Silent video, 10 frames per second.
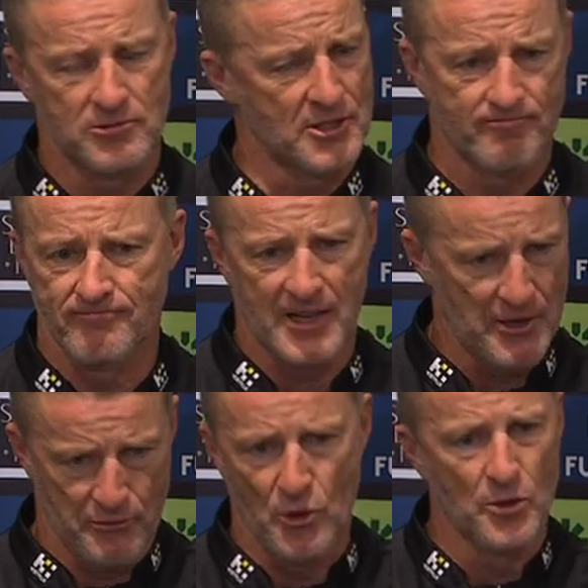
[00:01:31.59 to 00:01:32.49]
Just
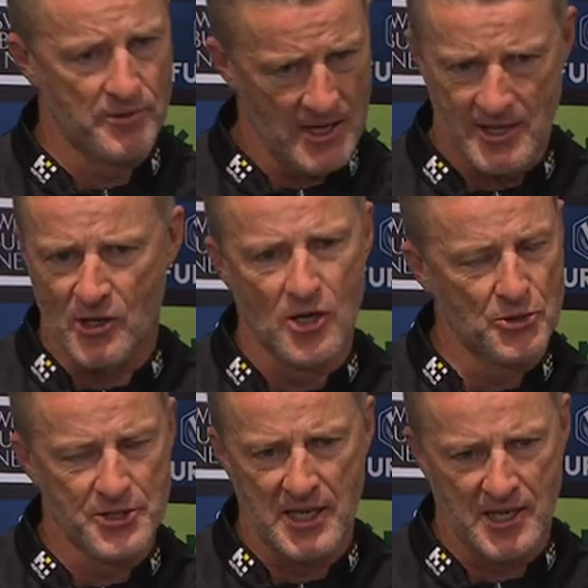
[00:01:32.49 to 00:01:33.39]
get forward and the other guy will
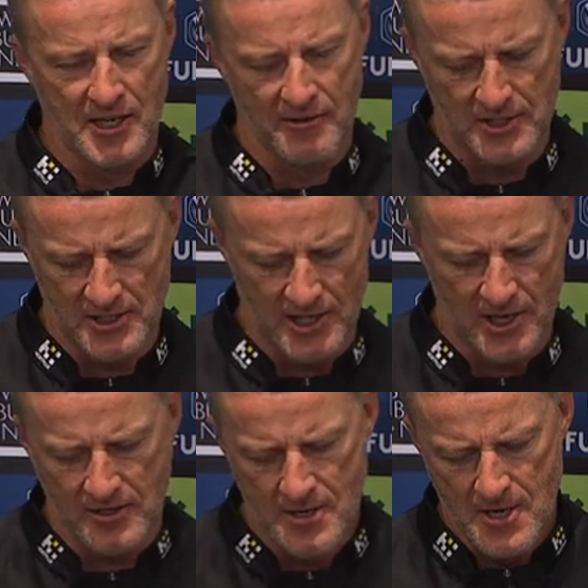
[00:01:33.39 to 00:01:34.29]
take care of it.
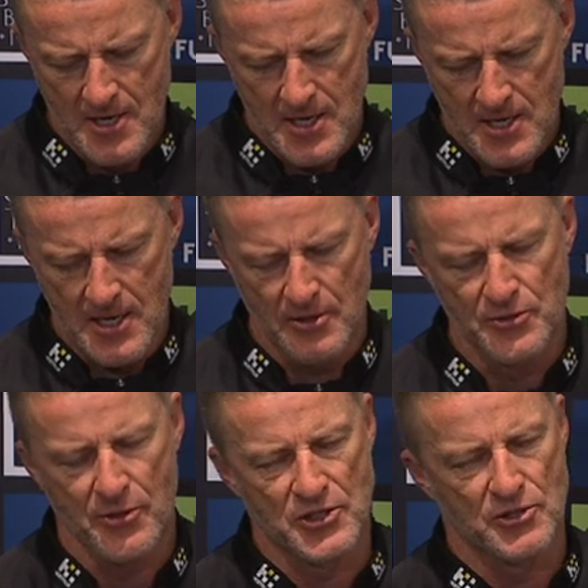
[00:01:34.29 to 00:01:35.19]
So, yeah, it was
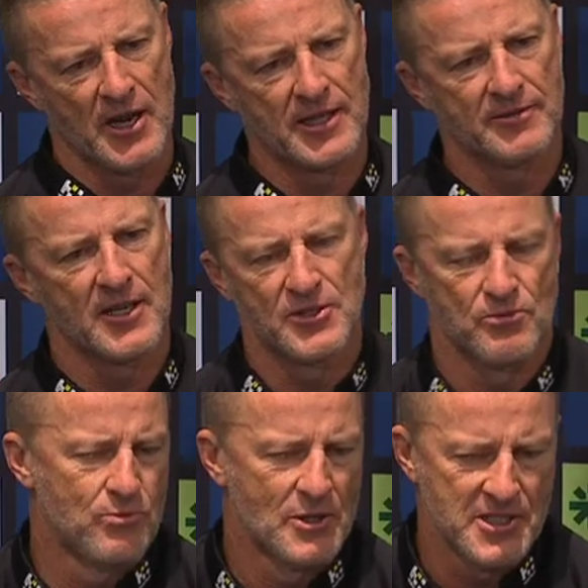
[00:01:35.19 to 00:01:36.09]
frustrating. Those,
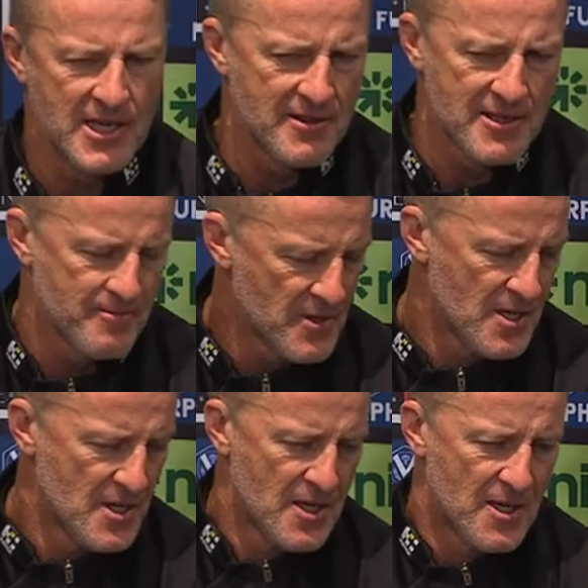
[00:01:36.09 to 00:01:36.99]
once again,
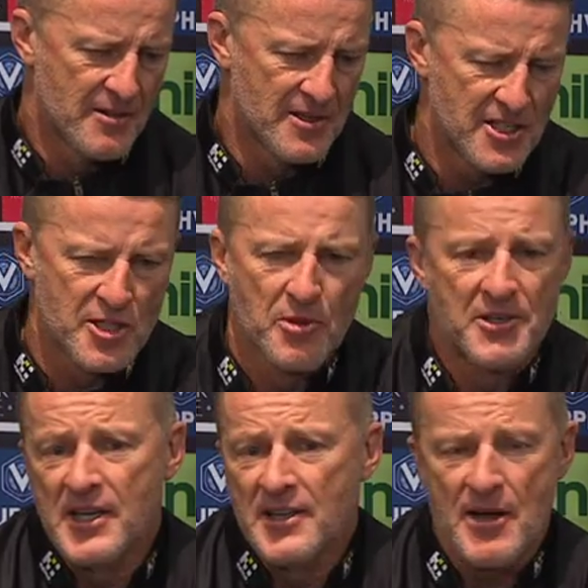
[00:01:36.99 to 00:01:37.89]
the discipline
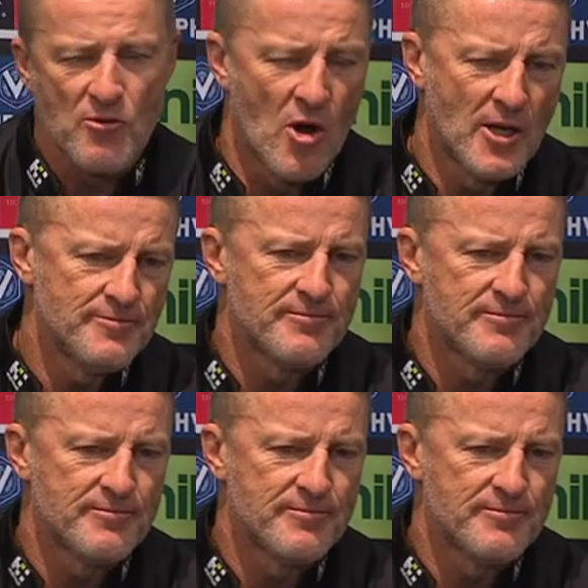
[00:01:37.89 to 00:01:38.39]
to get that right.